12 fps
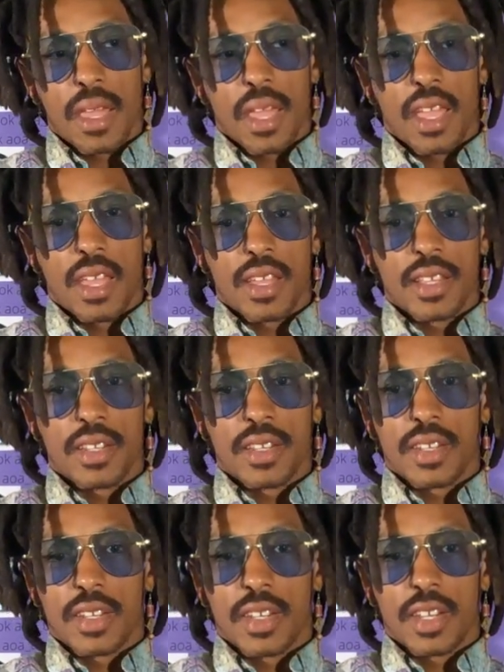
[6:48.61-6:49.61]

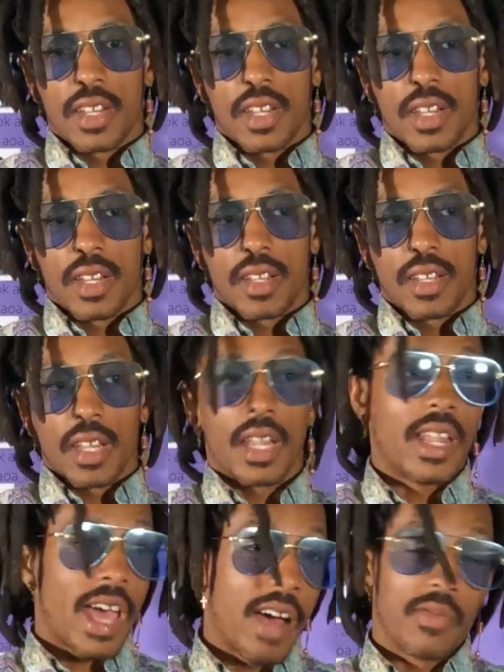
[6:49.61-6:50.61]
and
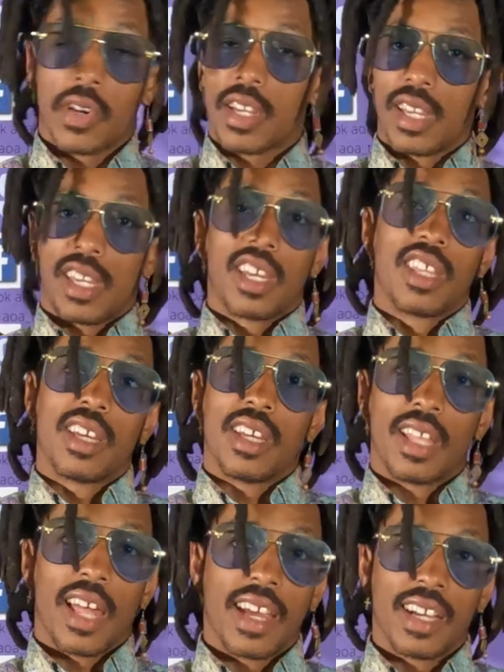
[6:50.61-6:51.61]
I fucking kill
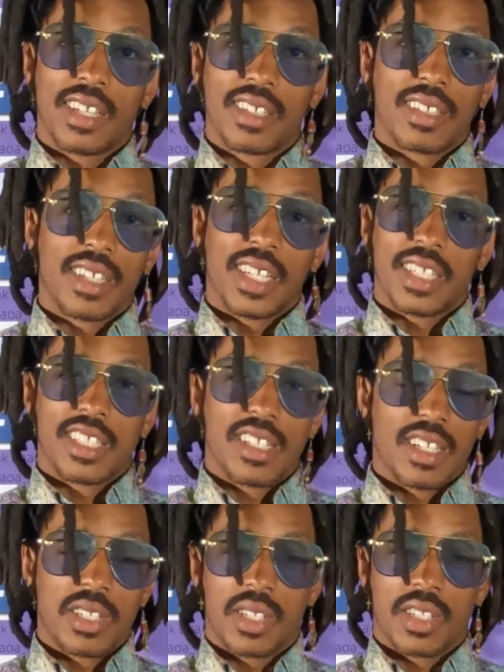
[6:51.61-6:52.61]
it. Like, I
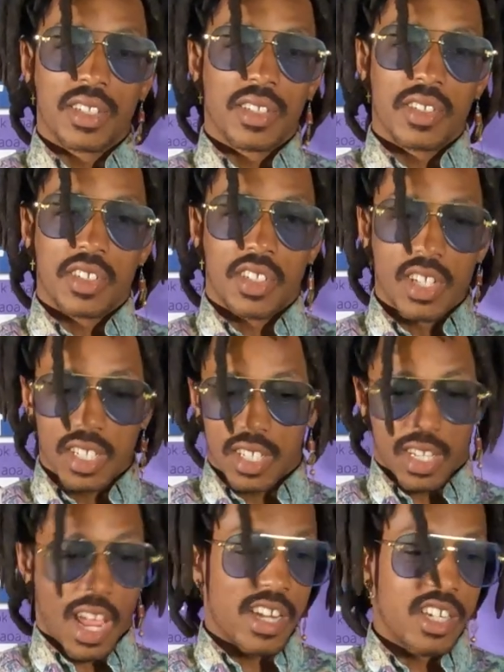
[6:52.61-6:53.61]

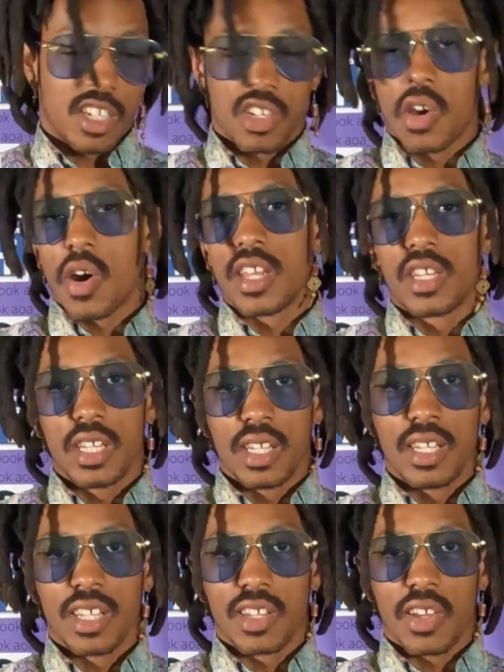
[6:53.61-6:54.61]
just know I
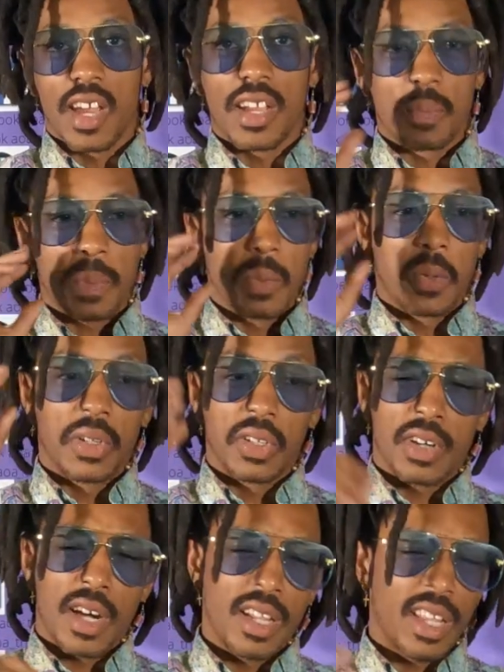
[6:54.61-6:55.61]
did. People in
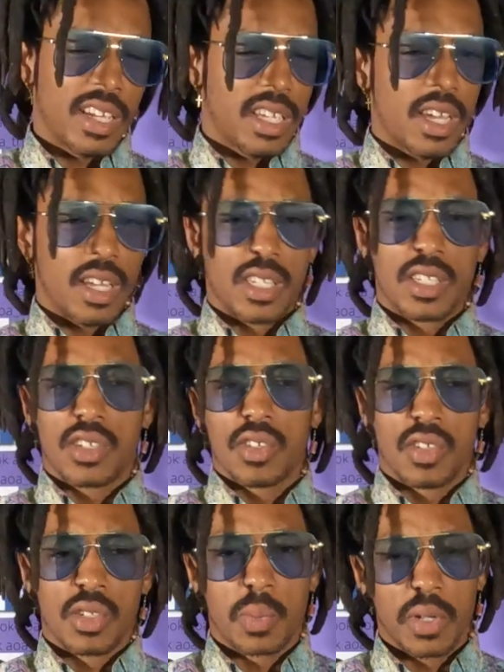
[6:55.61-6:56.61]
the crowd like, yeah, this
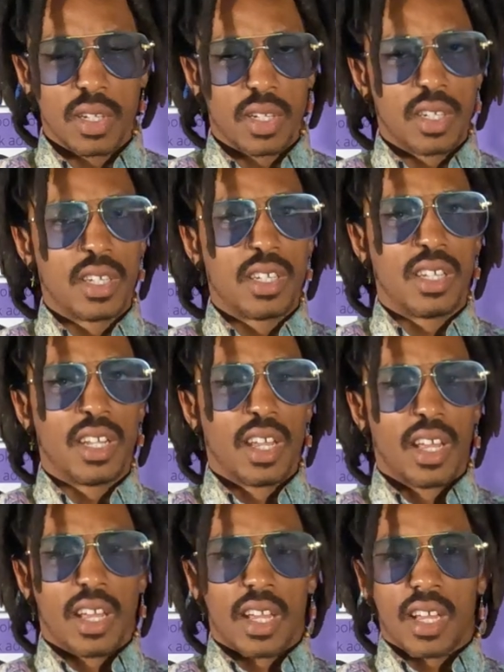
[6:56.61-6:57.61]
dude is pretty good,
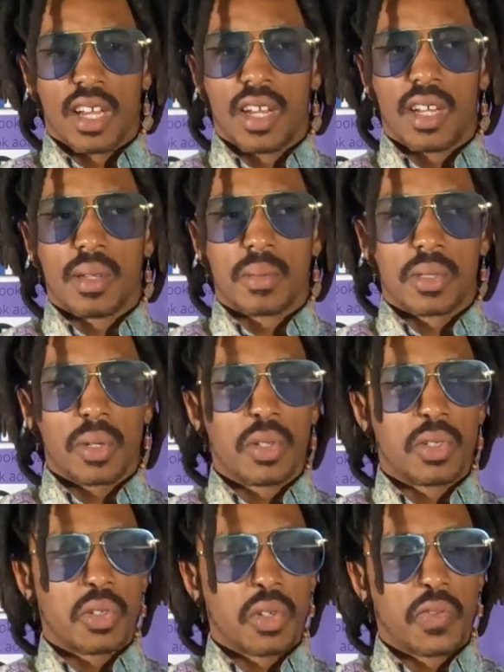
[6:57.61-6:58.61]
so on
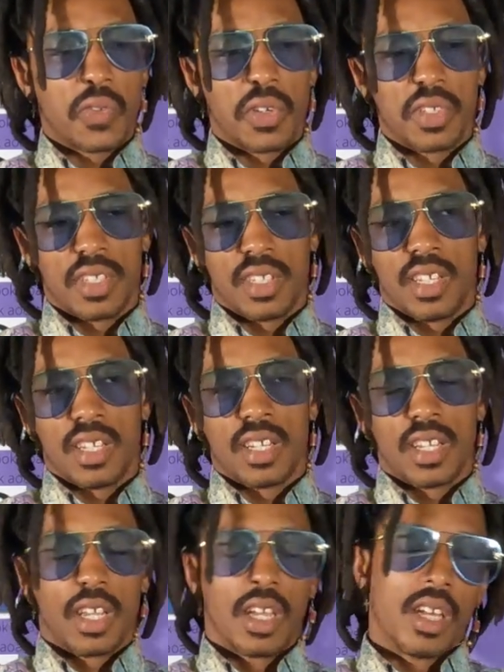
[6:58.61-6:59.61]
and so forth. And
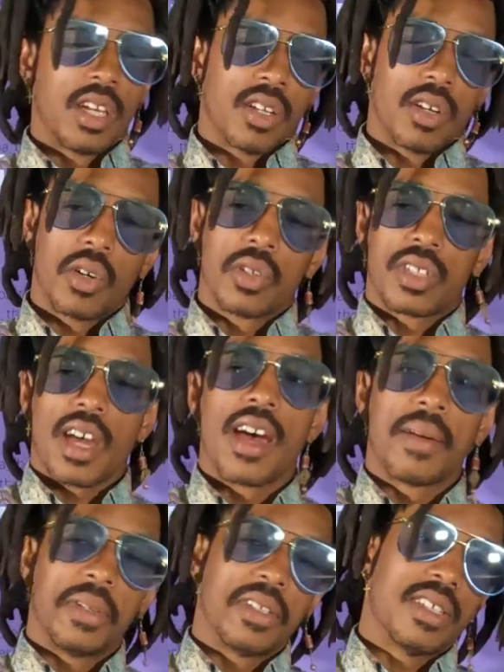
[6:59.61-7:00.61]
then the whole
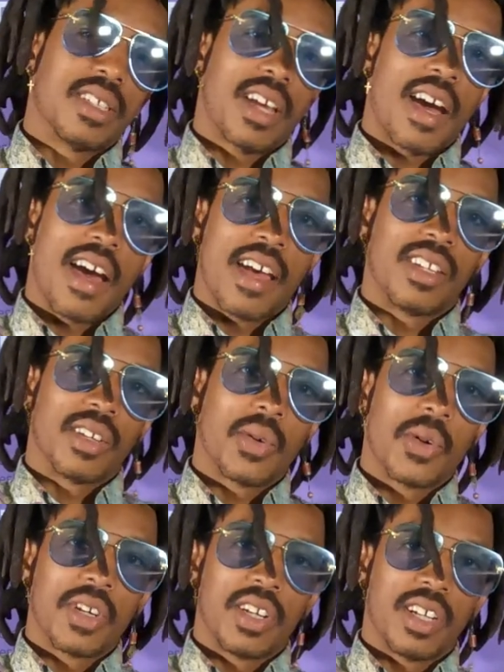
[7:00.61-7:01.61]
time there's this guy in the
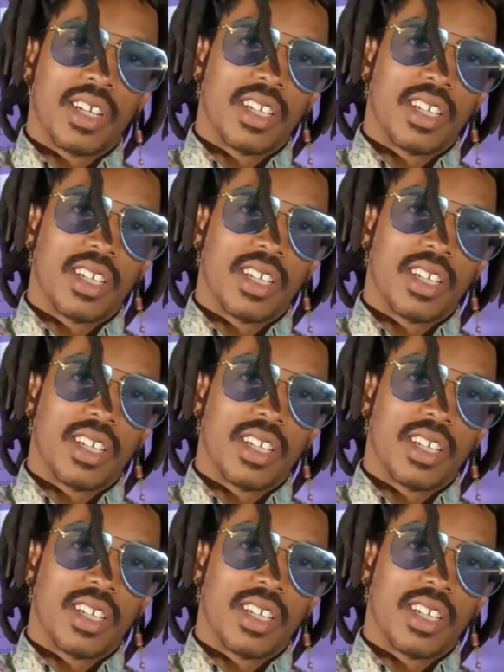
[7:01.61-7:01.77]
corner,